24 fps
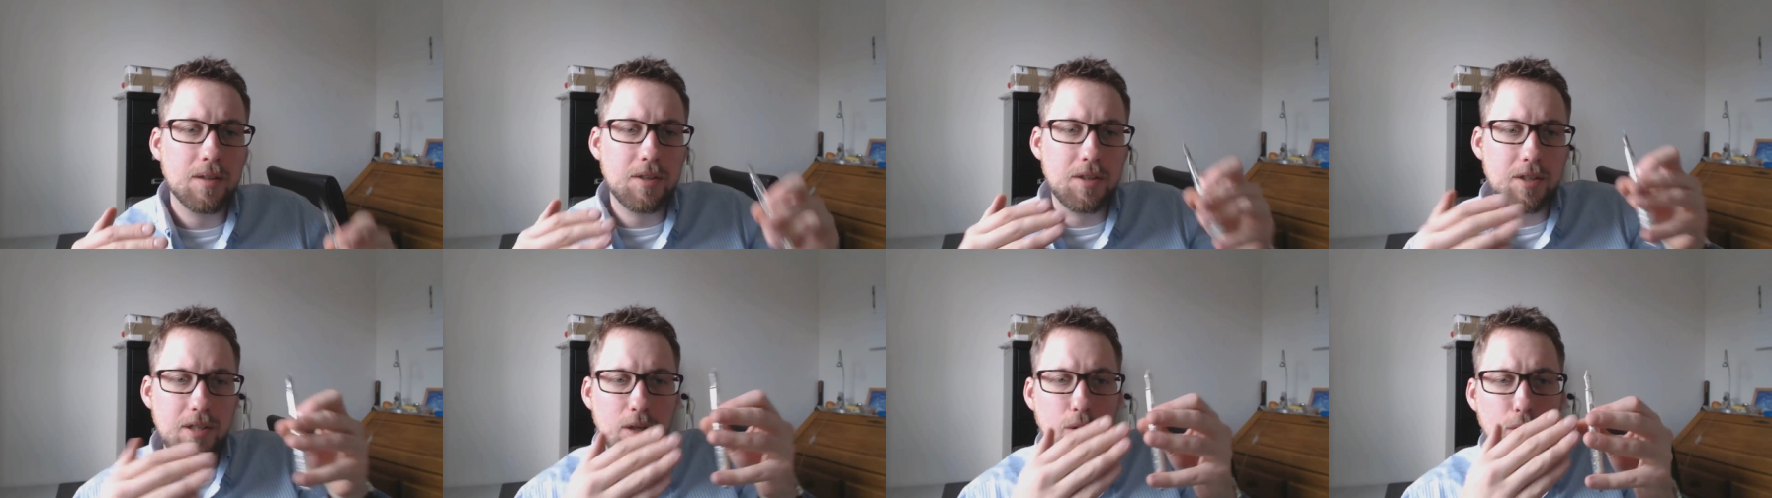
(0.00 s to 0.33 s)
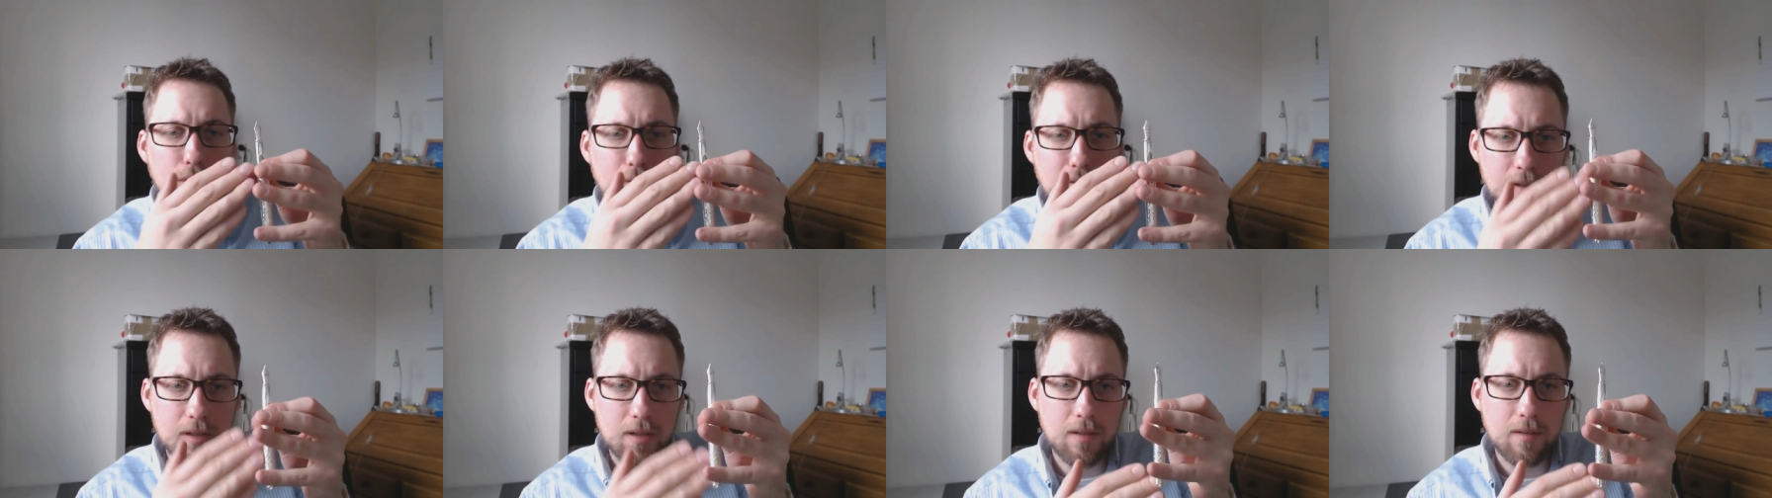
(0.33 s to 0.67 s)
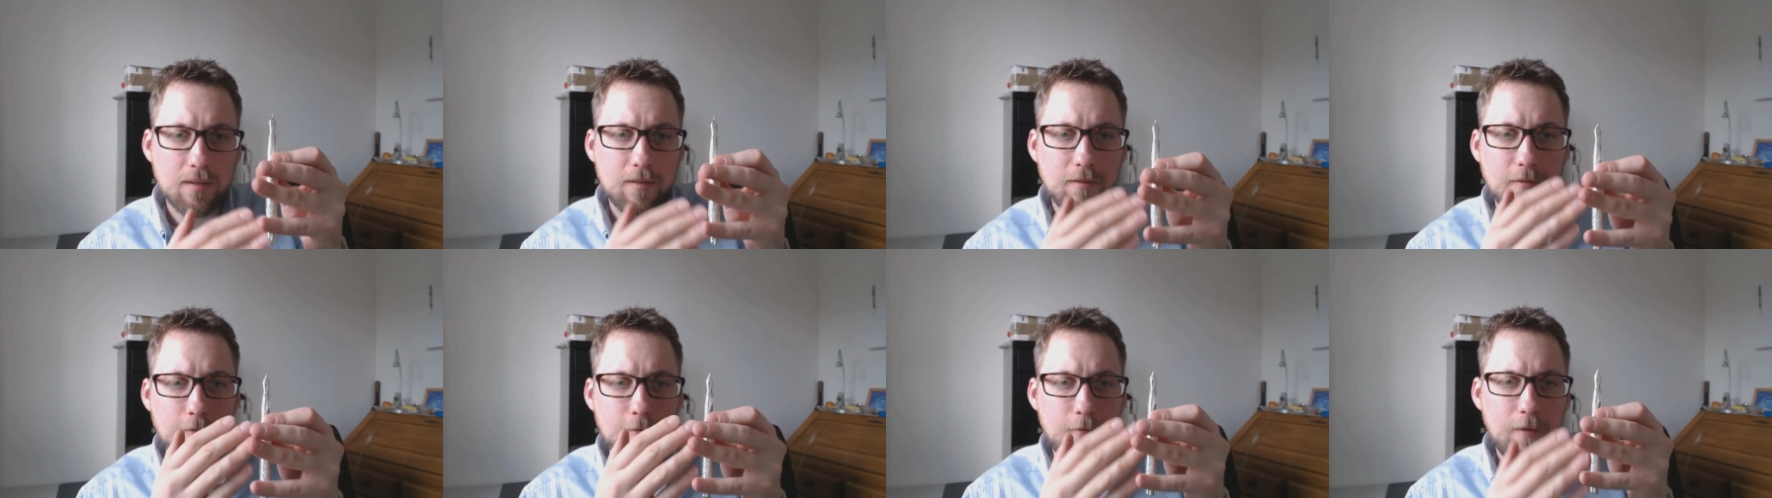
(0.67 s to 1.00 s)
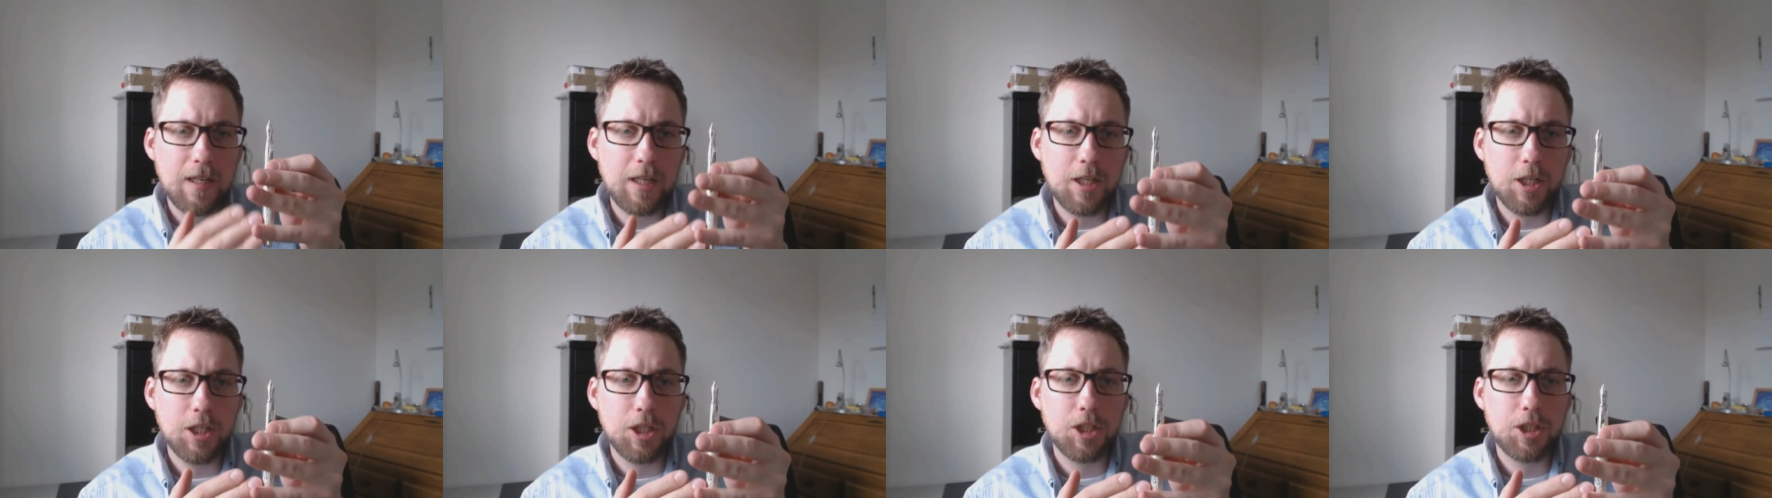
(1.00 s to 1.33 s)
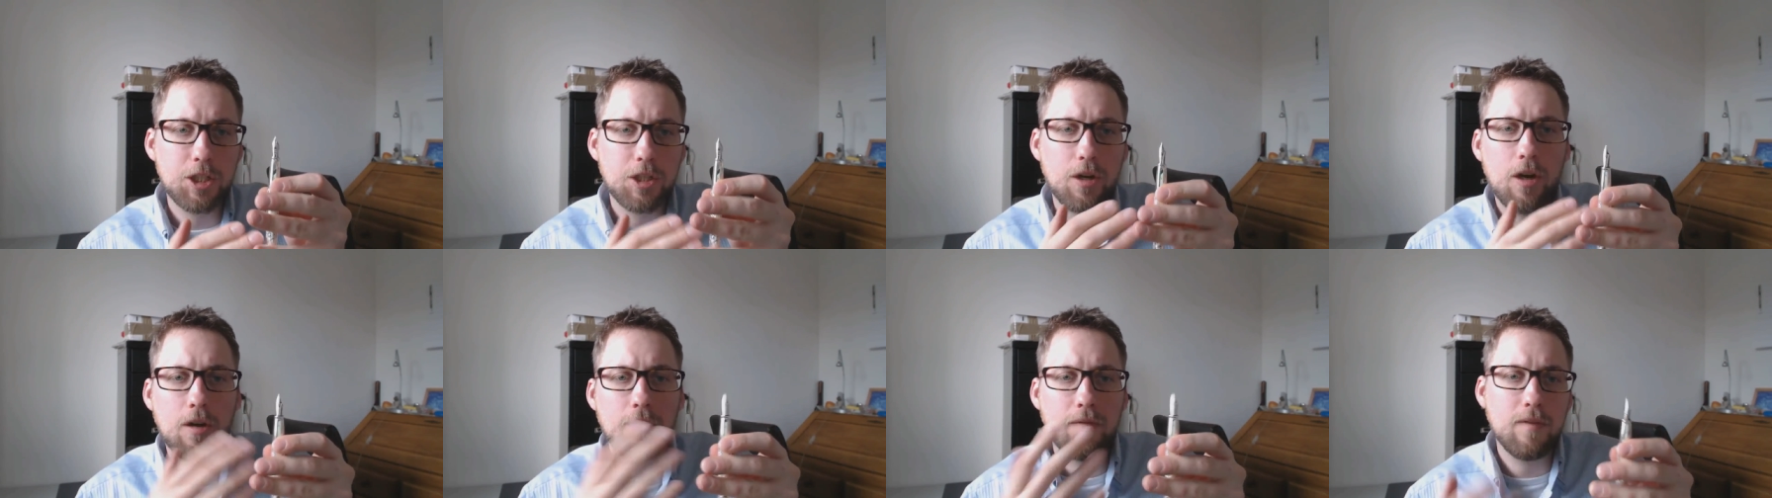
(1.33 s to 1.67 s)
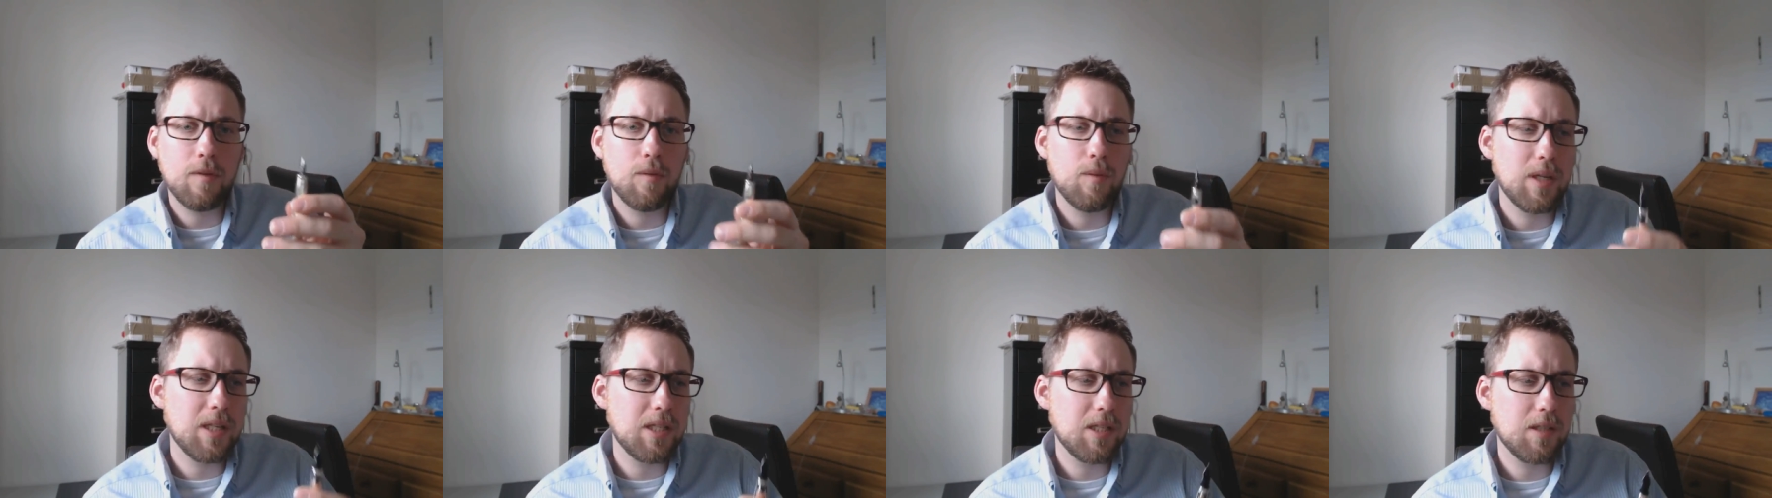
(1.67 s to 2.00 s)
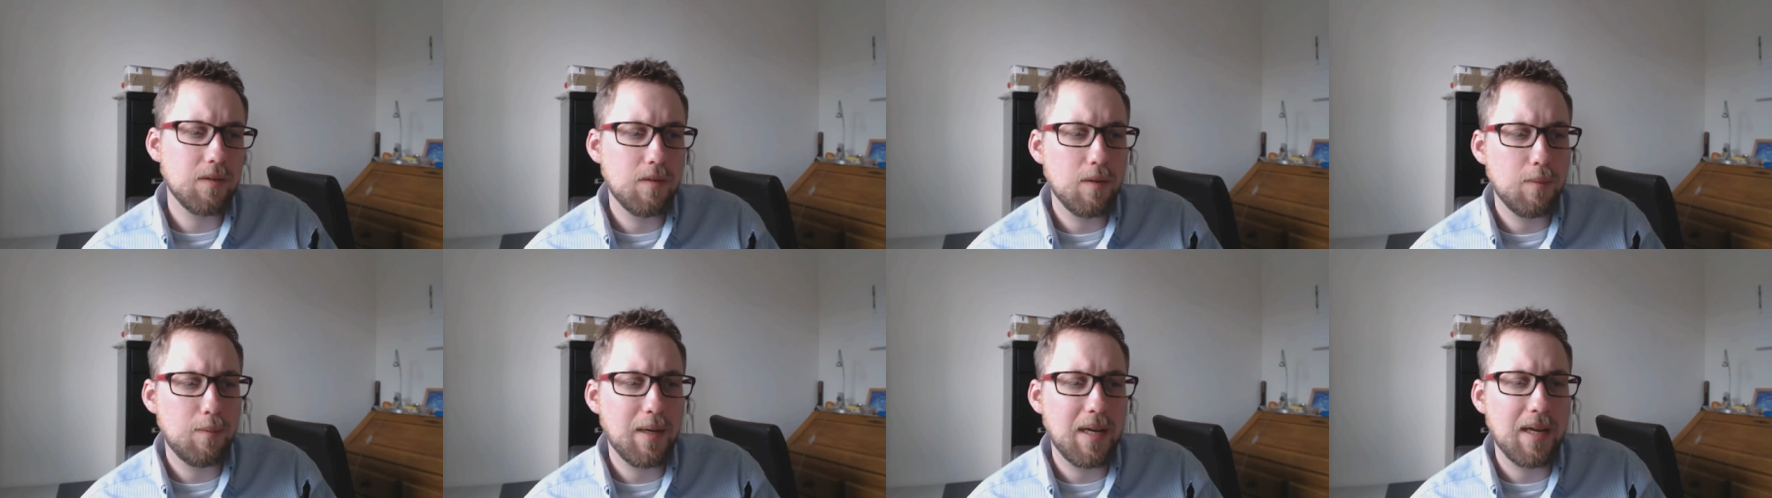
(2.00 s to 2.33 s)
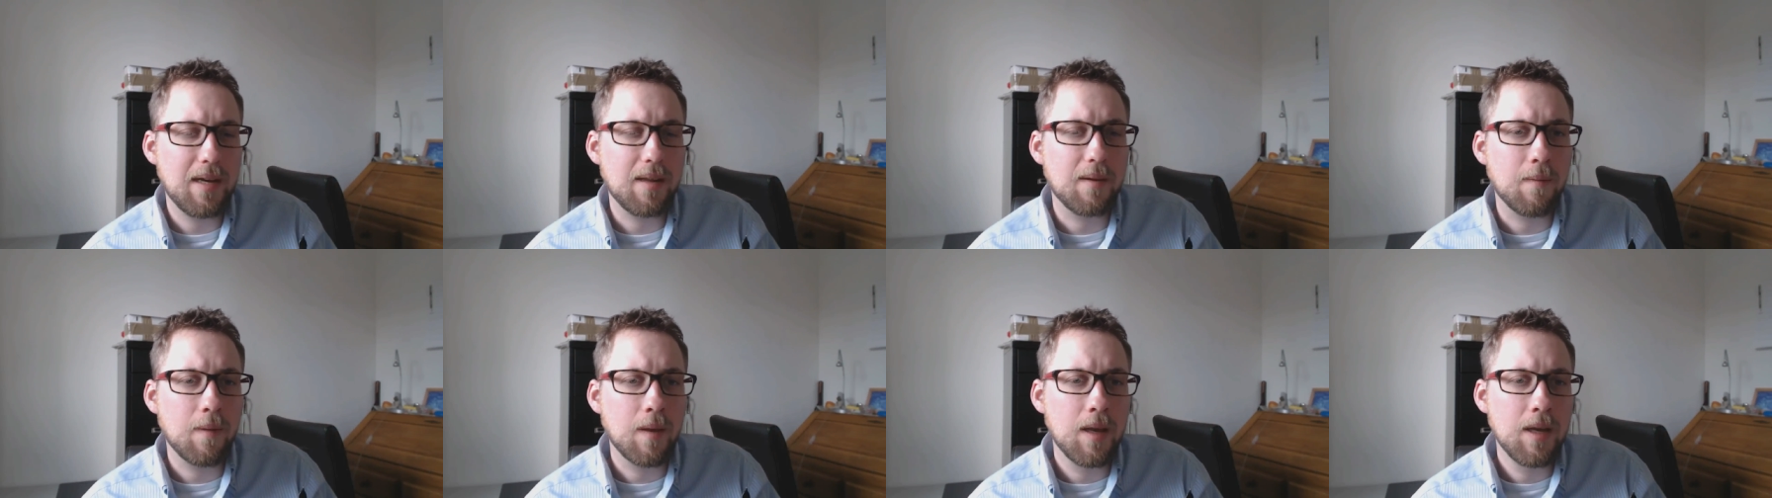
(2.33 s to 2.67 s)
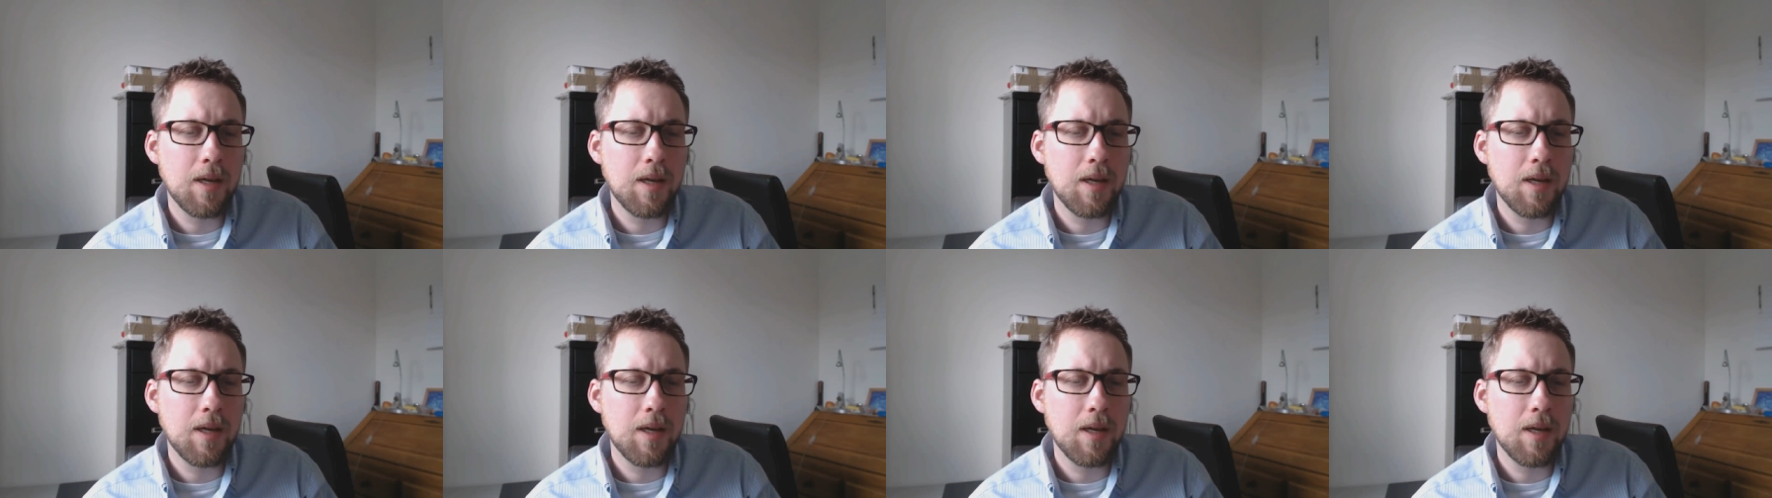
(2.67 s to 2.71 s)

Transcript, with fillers: silver finish of the rest of the pen.